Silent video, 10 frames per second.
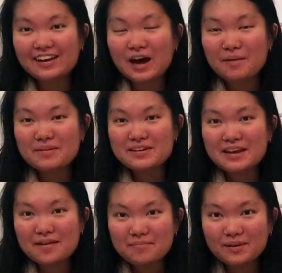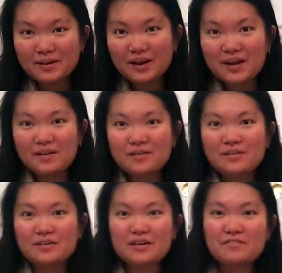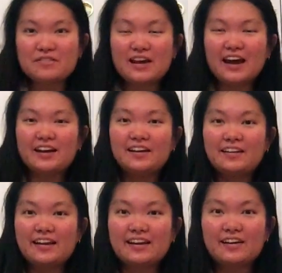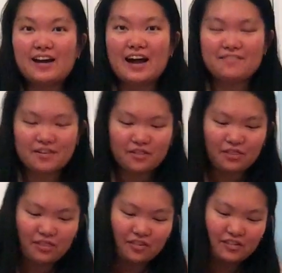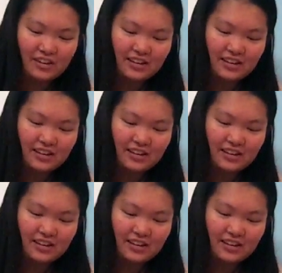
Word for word: comment down below. Or if you had like an iPhone 3,